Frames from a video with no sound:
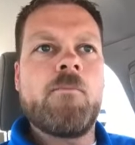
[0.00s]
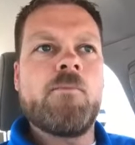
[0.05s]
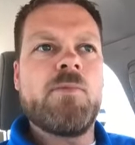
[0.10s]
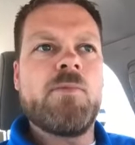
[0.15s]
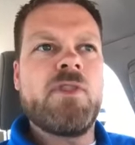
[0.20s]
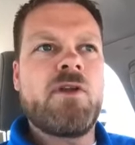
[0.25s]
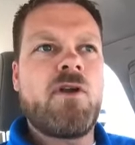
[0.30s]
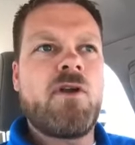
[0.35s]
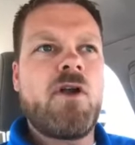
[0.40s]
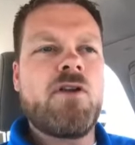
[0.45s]

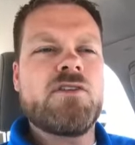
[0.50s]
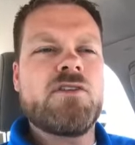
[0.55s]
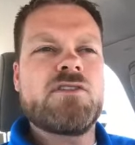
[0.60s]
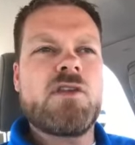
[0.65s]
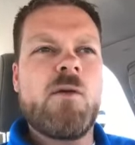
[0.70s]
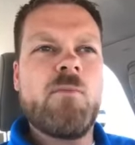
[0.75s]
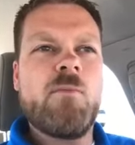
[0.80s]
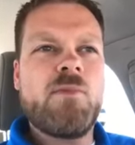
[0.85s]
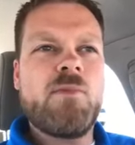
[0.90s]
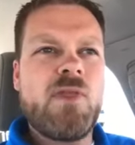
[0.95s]
There are
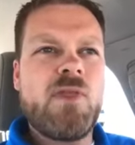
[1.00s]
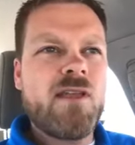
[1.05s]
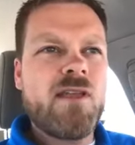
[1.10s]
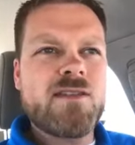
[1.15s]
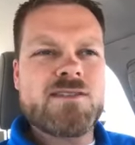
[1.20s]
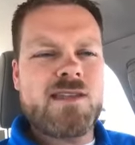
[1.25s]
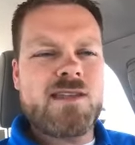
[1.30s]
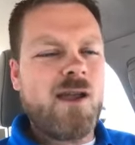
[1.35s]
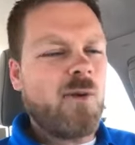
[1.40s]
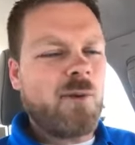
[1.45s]
some things
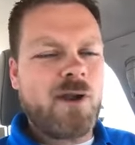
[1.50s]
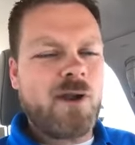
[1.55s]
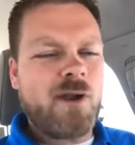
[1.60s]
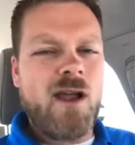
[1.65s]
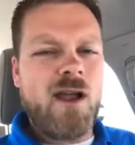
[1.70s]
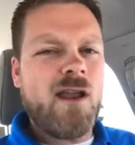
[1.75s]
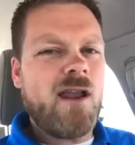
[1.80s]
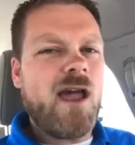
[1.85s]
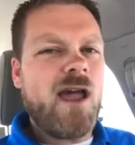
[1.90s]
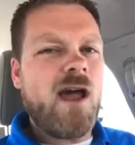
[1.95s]
that we're
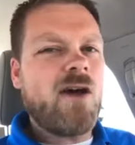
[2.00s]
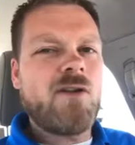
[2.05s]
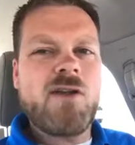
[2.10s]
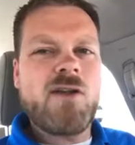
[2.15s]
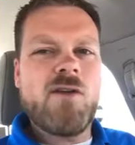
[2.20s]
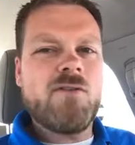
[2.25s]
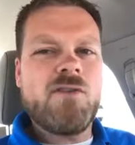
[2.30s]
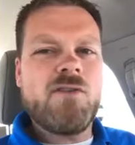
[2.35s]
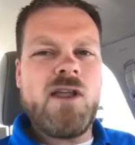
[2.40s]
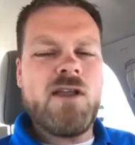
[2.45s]
kind of out
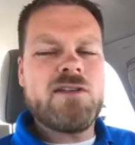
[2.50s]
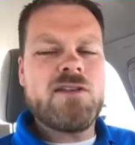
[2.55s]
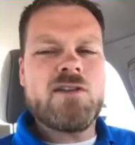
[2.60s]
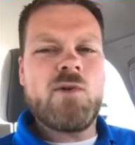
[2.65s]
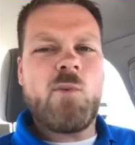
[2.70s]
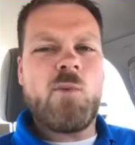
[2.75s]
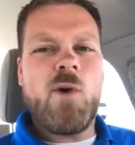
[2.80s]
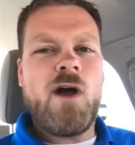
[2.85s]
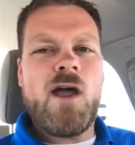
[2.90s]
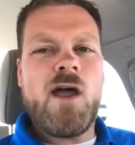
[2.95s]
of
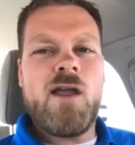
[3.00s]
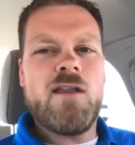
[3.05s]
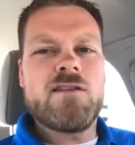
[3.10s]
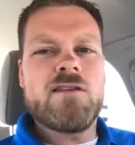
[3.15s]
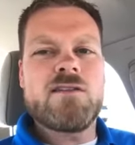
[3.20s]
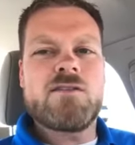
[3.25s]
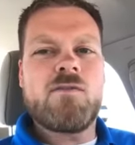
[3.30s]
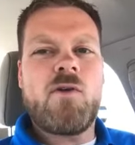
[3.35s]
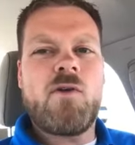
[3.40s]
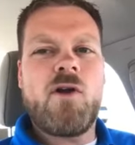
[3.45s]
nationwide as
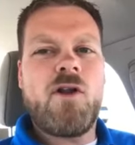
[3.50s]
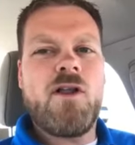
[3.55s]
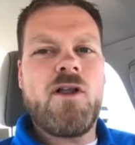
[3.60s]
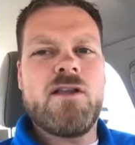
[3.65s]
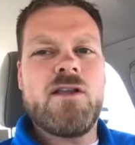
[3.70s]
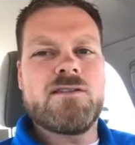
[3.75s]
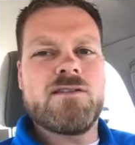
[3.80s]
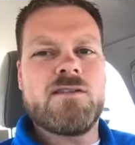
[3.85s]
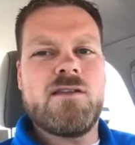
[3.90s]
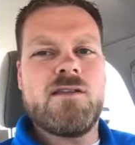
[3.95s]
far
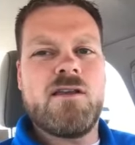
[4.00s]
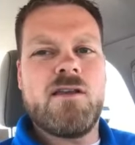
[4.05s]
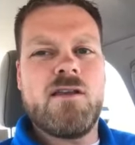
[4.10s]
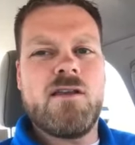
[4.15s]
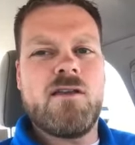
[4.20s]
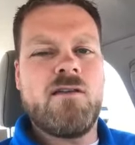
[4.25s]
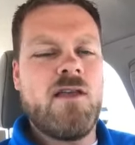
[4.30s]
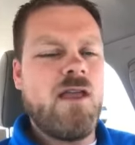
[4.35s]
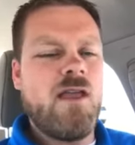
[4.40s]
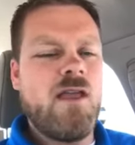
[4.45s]
as
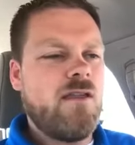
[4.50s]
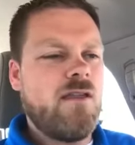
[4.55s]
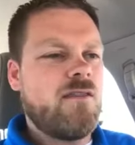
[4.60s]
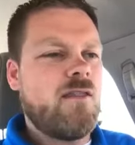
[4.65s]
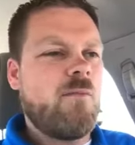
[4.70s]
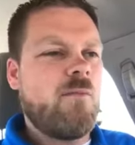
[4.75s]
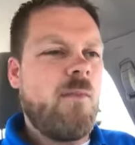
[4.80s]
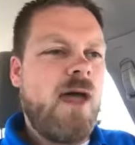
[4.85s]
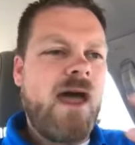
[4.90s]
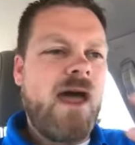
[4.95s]
the
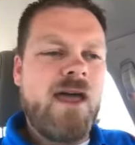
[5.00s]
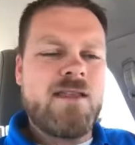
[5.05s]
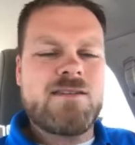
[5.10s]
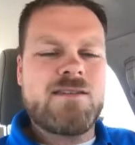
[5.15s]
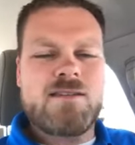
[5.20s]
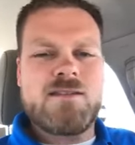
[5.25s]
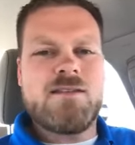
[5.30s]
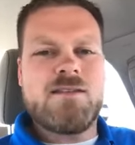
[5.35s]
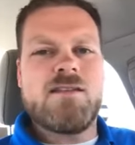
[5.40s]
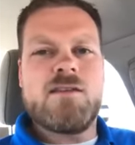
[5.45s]
masks
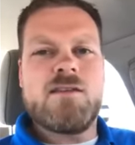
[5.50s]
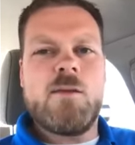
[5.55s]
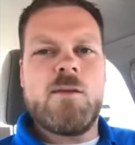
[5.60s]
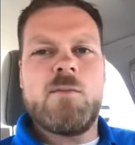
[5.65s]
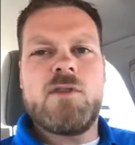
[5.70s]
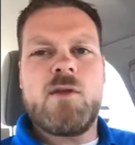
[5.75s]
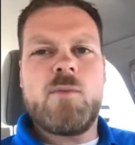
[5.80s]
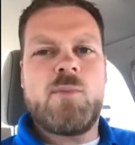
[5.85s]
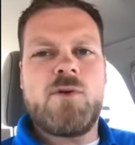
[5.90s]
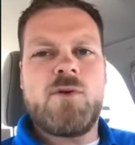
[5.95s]
and some of
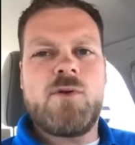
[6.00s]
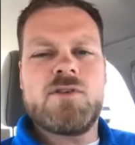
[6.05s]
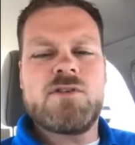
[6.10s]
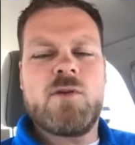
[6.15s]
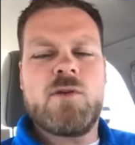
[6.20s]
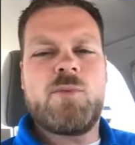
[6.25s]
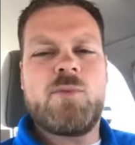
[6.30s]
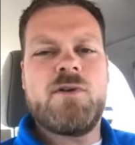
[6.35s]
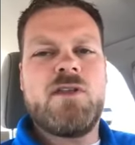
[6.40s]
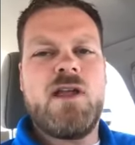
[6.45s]
the
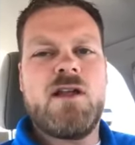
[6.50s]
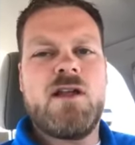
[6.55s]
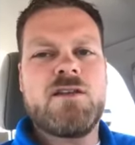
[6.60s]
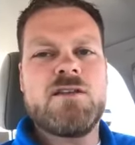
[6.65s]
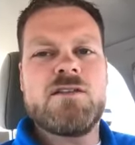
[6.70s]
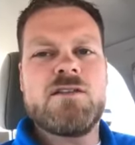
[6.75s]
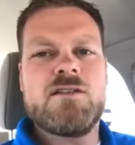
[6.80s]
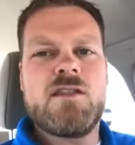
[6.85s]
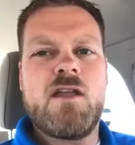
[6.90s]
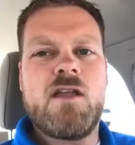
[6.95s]
personal
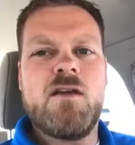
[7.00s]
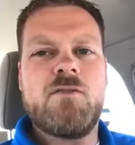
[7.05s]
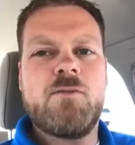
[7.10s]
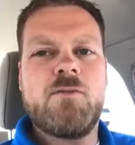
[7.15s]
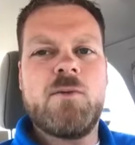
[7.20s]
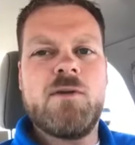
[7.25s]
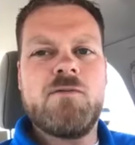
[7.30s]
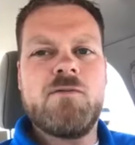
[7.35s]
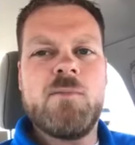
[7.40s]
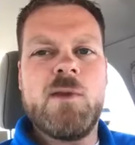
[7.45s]
protection stuff.
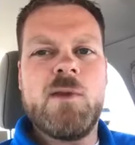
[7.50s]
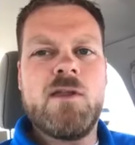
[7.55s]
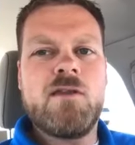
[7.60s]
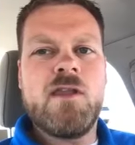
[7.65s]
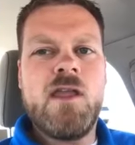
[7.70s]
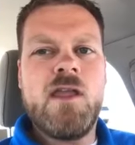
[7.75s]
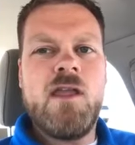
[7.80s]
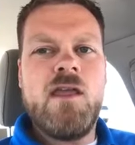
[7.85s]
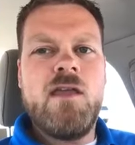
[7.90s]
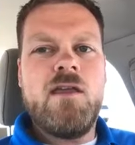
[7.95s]
We've been
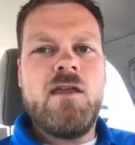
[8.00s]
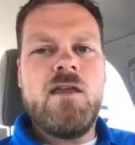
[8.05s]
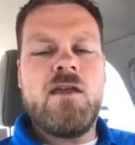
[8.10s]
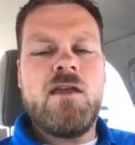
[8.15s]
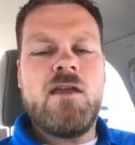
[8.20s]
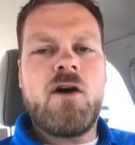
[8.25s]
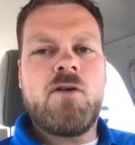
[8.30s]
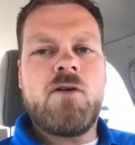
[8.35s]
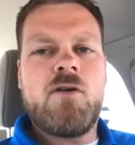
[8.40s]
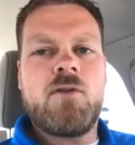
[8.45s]
hit
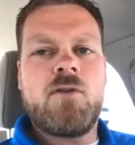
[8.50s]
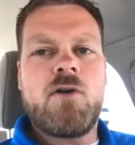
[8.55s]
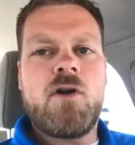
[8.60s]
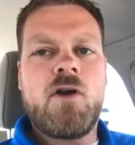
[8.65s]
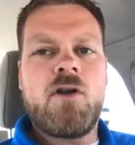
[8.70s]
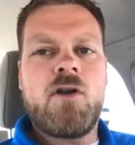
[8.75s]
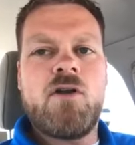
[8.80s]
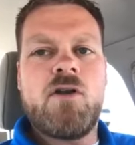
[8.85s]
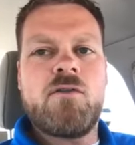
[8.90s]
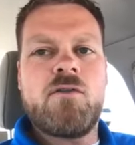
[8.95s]
awful
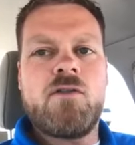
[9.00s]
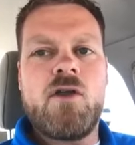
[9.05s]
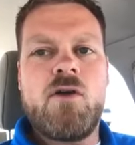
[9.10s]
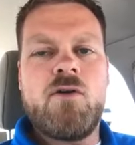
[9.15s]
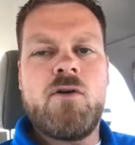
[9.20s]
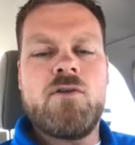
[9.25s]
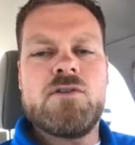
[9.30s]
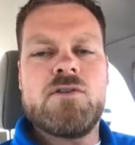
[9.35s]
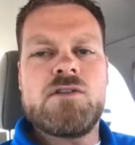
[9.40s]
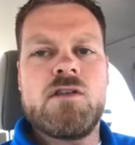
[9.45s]
hard on
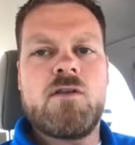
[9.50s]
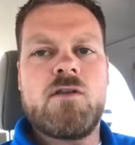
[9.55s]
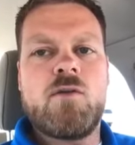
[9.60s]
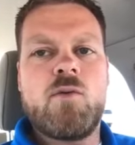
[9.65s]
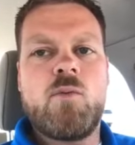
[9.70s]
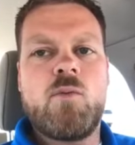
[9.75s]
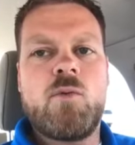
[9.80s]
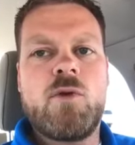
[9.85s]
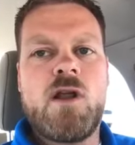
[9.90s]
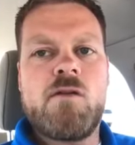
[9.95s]
those, and
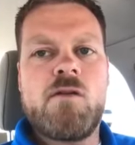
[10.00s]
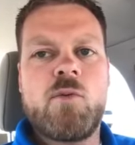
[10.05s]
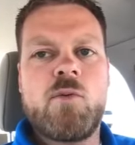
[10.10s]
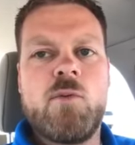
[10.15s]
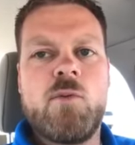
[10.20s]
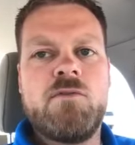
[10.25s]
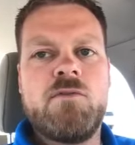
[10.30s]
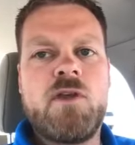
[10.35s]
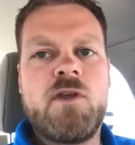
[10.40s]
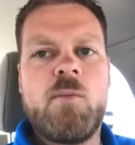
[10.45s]
whatever
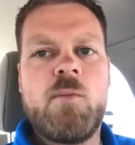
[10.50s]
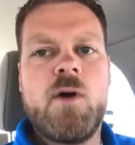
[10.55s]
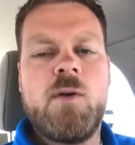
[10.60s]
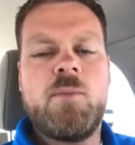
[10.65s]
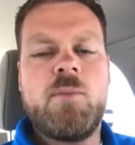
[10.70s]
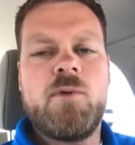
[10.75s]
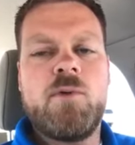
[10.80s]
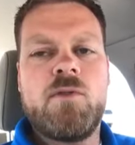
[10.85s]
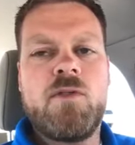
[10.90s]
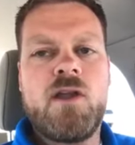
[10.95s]
we've come up
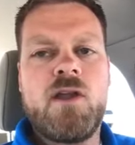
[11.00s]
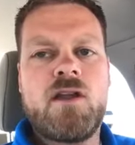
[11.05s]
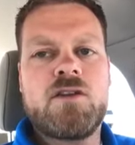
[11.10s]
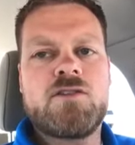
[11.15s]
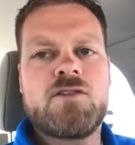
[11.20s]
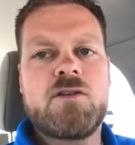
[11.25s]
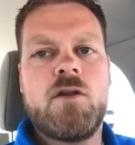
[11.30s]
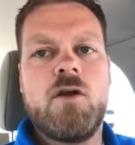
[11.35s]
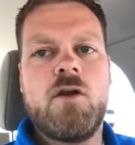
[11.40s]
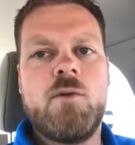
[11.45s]
with
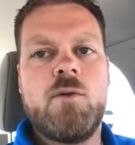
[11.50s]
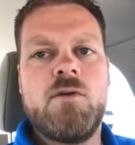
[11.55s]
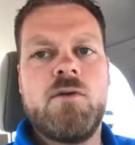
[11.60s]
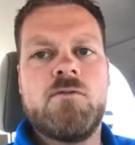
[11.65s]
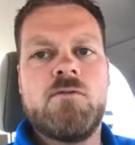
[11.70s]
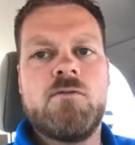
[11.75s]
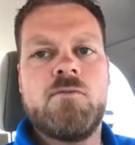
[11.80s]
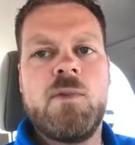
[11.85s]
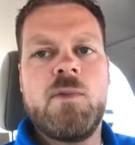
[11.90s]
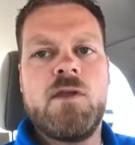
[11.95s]
extra,
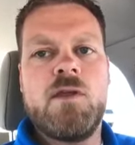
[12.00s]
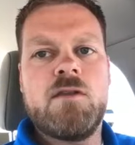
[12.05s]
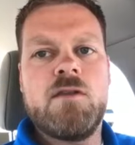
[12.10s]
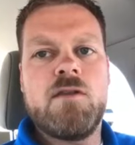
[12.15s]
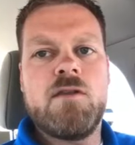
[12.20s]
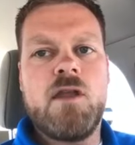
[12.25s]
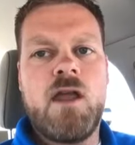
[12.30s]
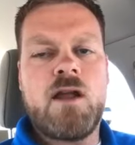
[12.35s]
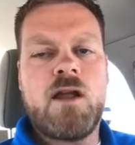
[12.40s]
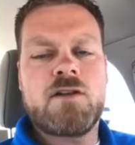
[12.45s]
we've been
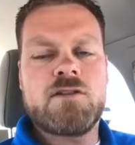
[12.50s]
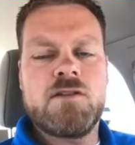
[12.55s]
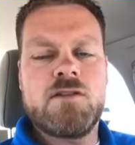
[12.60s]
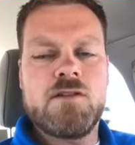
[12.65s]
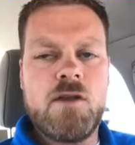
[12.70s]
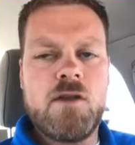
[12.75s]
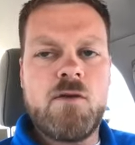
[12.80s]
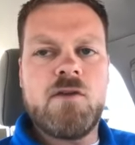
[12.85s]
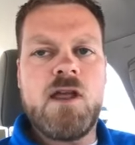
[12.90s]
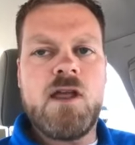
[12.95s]
actually
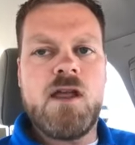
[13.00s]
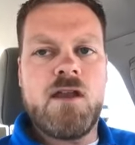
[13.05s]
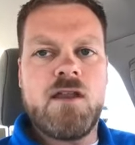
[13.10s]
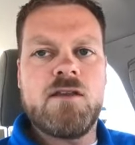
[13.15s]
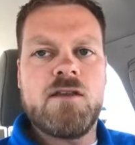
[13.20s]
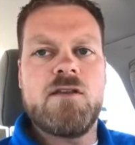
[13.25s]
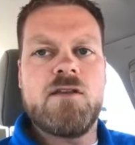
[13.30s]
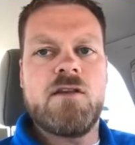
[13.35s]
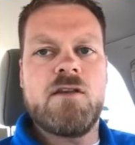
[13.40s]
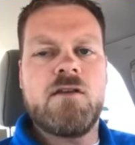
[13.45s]
donating
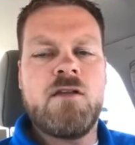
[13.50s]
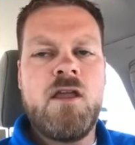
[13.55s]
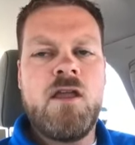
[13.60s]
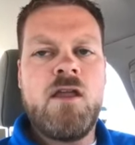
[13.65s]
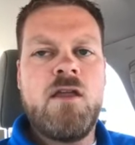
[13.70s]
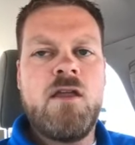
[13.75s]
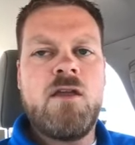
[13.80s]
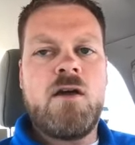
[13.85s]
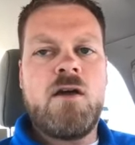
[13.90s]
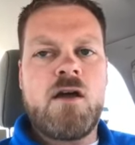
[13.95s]
to
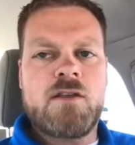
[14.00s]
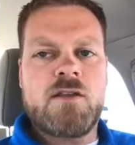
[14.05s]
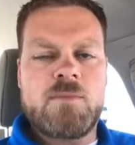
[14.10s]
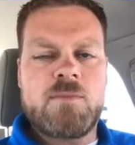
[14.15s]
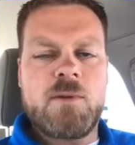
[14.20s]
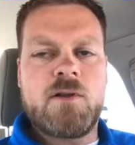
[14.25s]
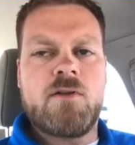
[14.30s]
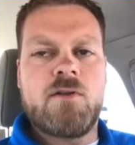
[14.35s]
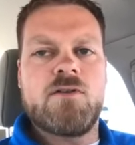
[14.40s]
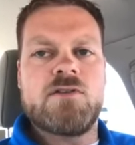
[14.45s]

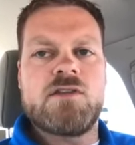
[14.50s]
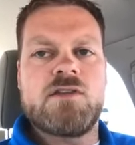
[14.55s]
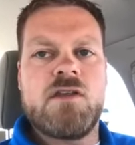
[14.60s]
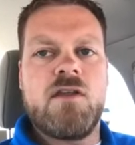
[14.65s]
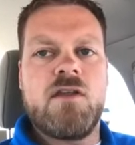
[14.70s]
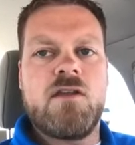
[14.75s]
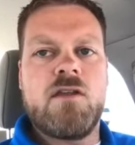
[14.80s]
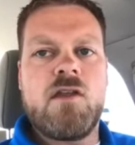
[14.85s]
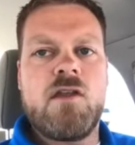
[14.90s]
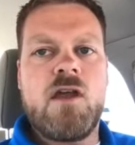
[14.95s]
hospitals
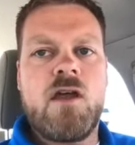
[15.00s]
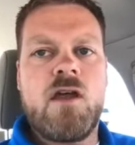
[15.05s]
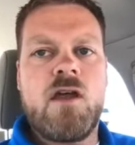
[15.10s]
and